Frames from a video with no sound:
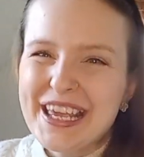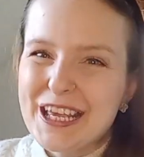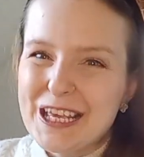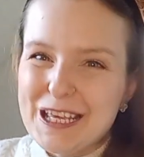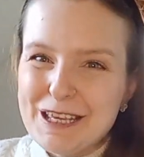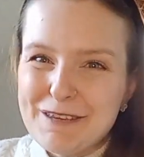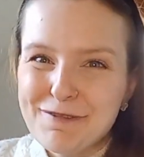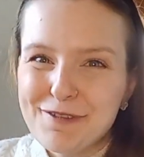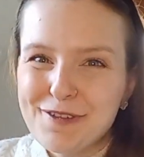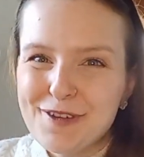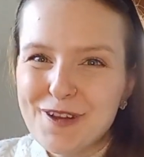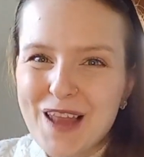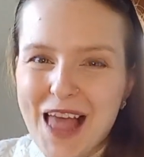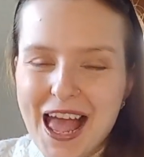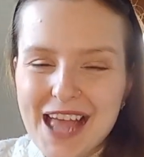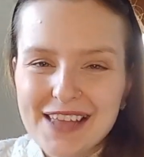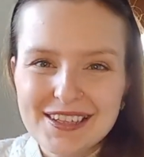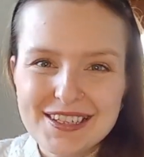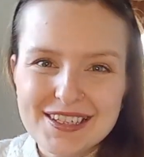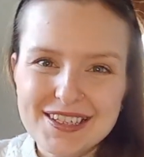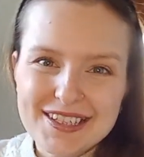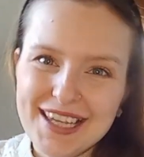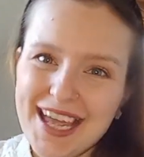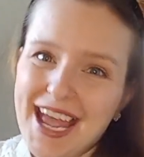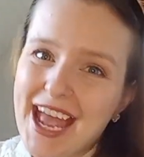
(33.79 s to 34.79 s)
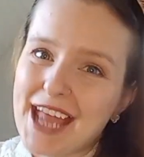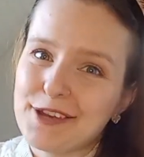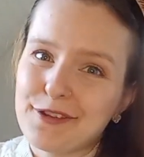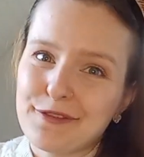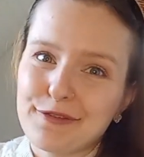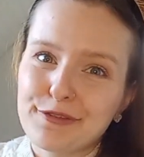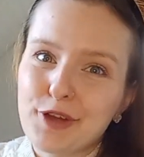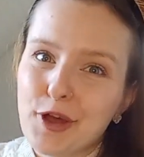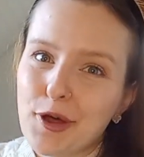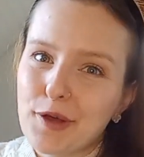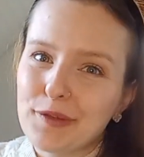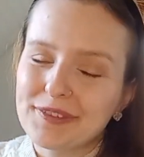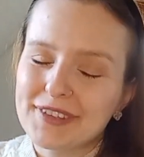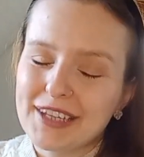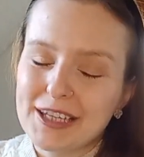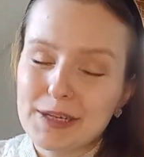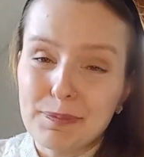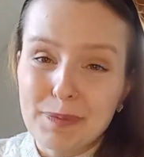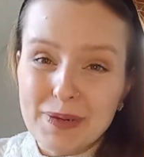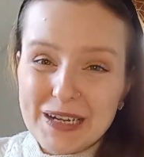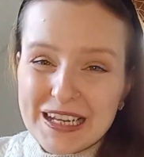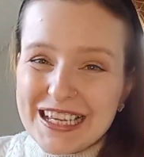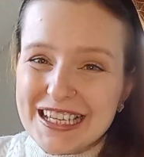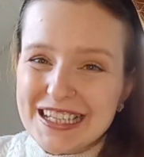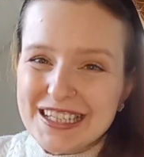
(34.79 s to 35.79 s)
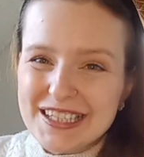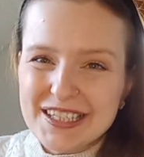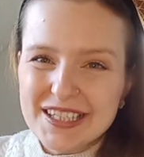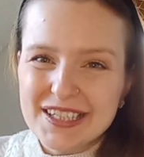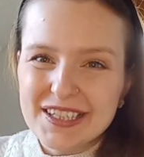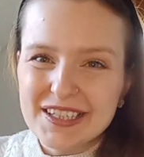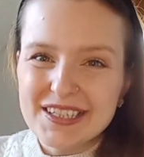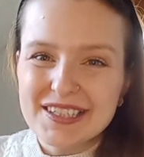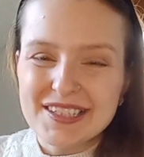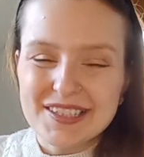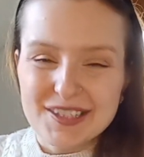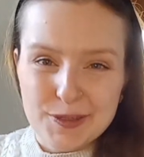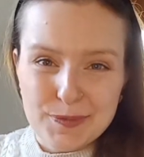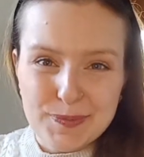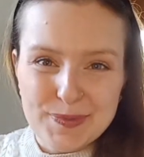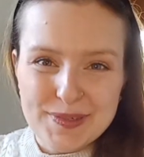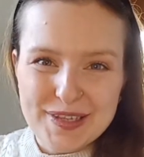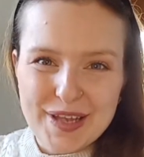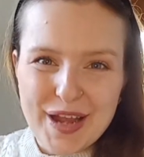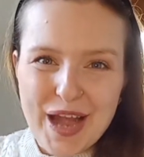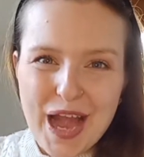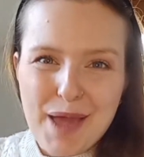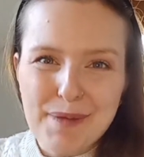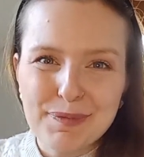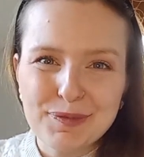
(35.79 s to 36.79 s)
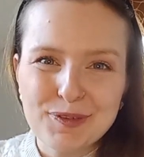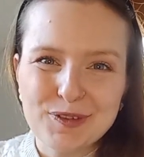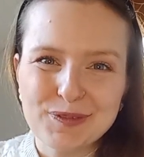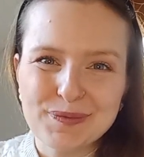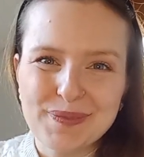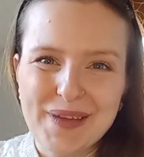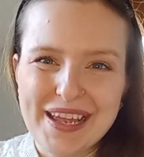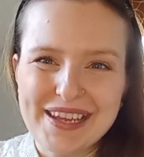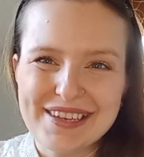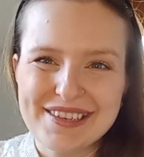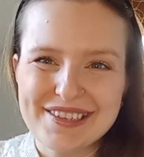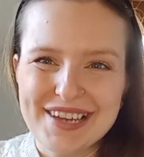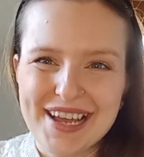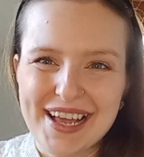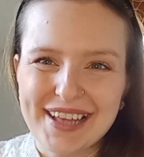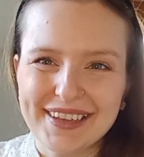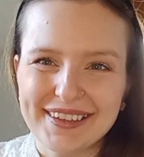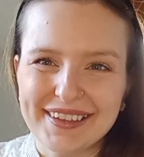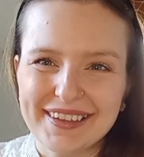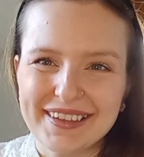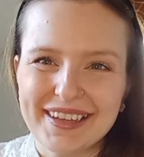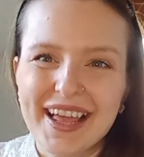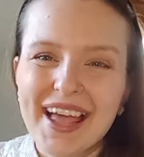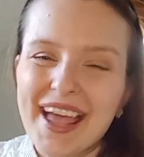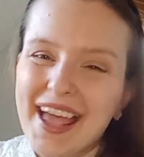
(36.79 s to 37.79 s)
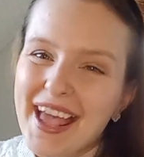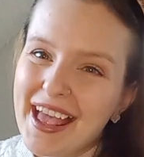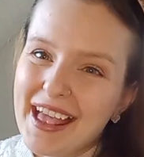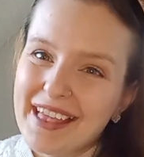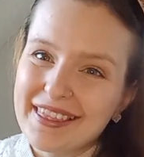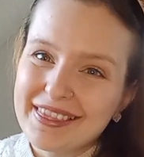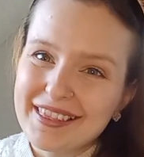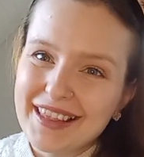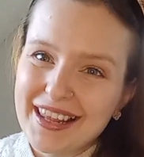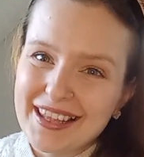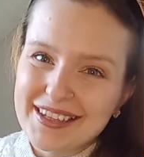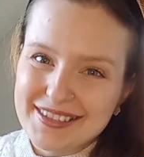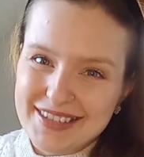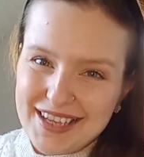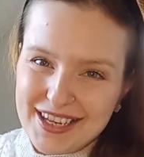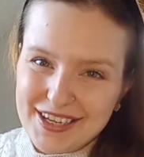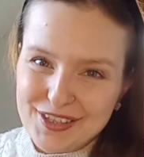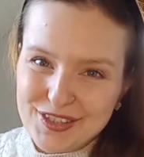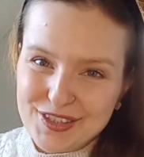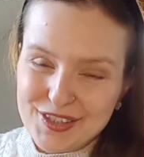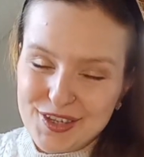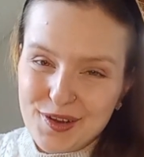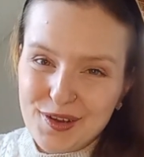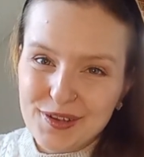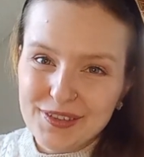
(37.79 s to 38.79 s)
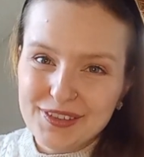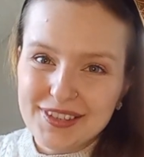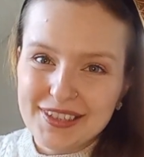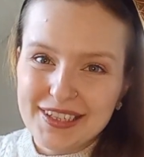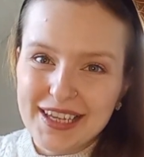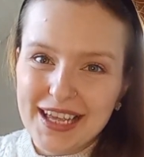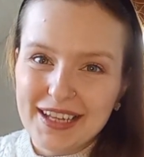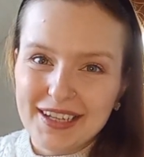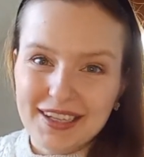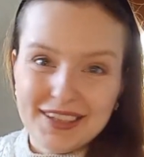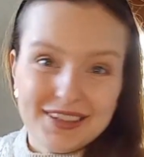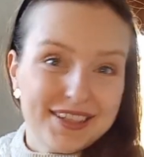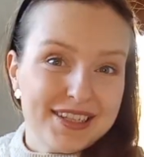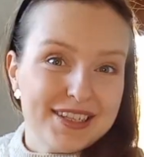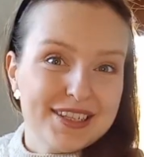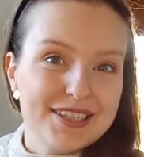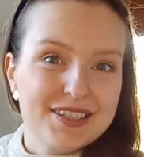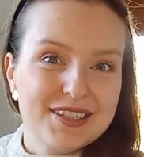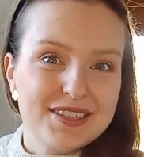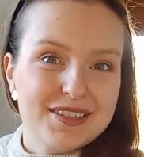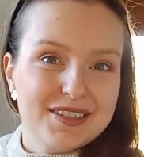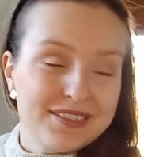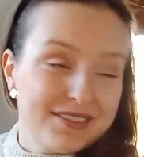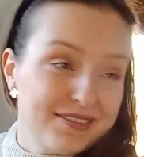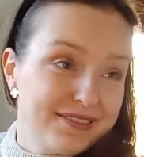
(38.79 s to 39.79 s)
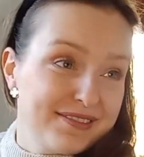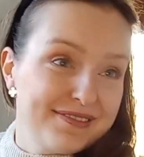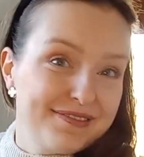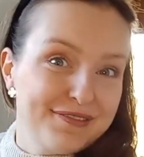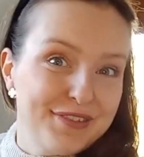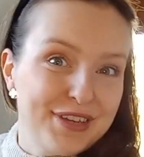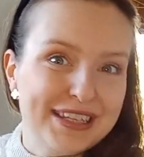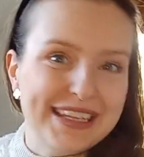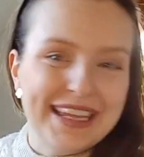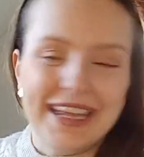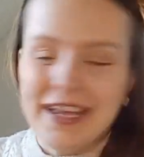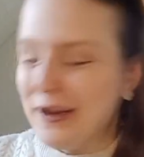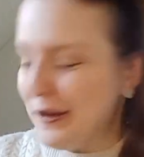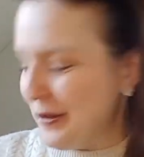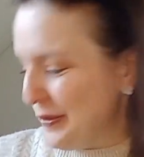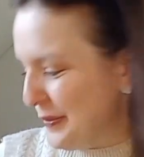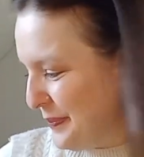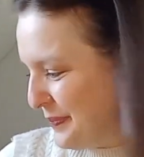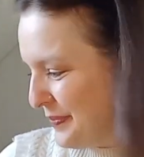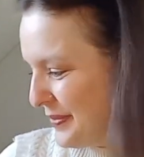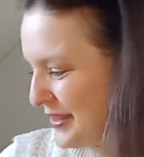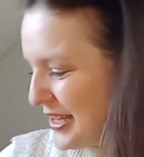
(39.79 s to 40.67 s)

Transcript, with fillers: If you like this kind of content, please subscribe to my channel and let's enjoy together this video.